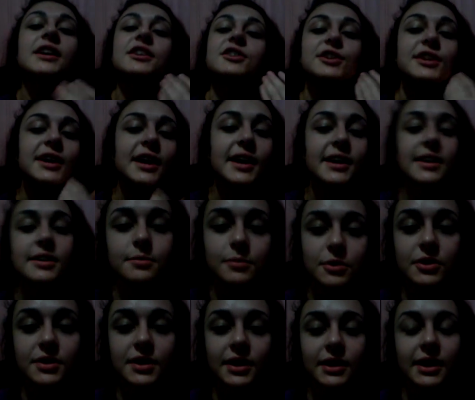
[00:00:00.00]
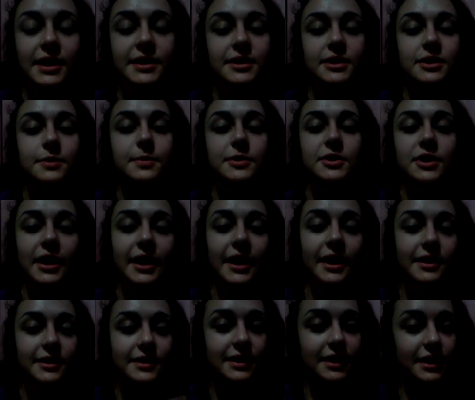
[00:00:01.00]
She has music lessons, which I
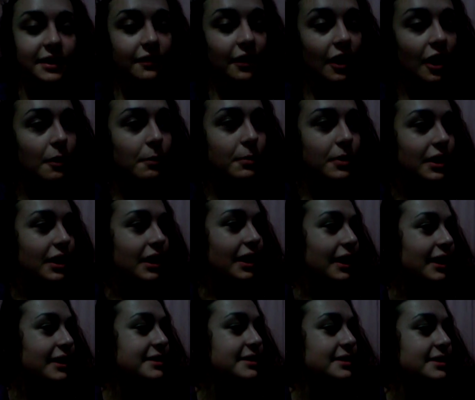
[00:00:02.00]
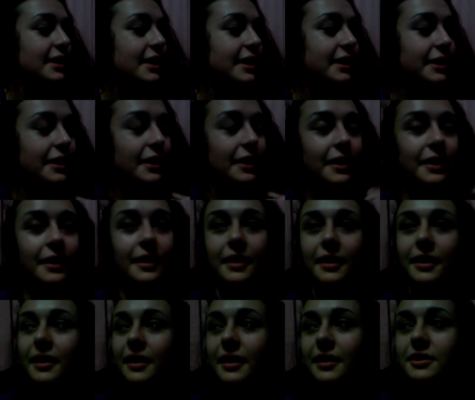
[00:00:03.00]
had to give up. It's like,
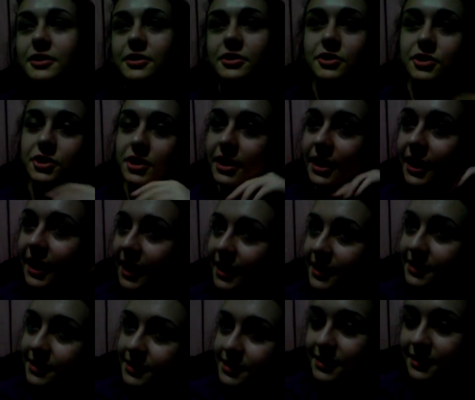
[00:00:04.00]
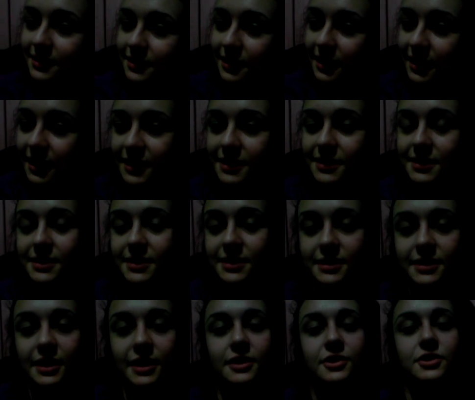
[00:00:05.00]
she has
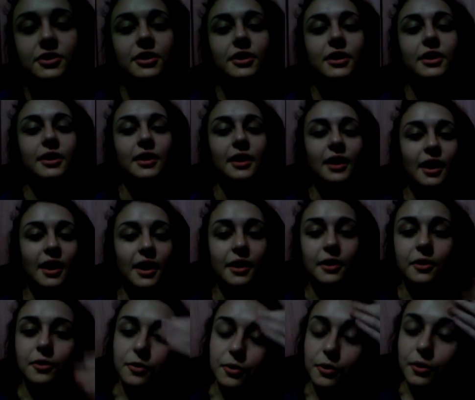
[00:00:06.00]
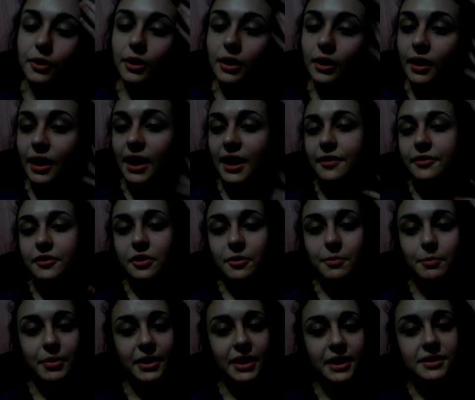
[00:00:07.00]
such a good life
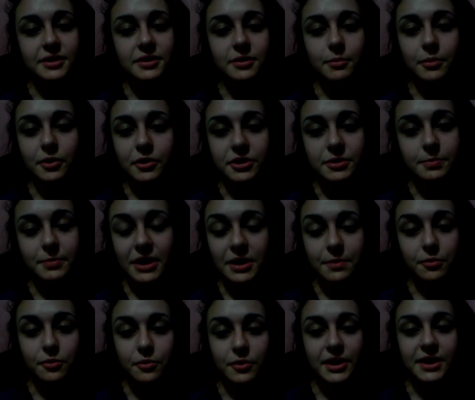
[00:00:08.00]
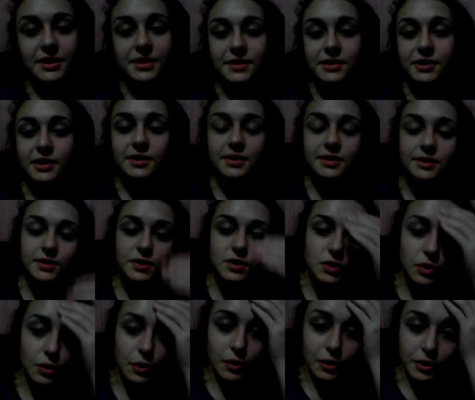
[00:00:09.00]
compared to most people. It's just
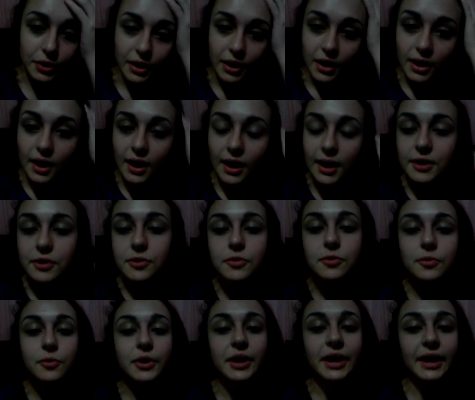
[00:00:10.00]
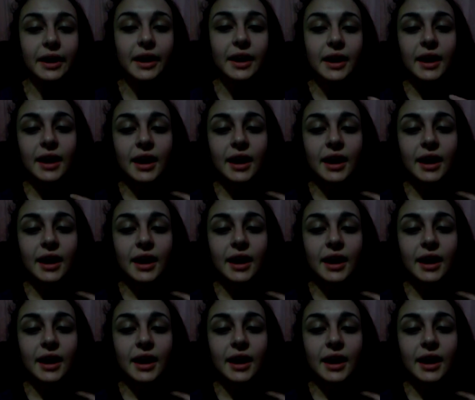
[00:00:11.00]
so annoying.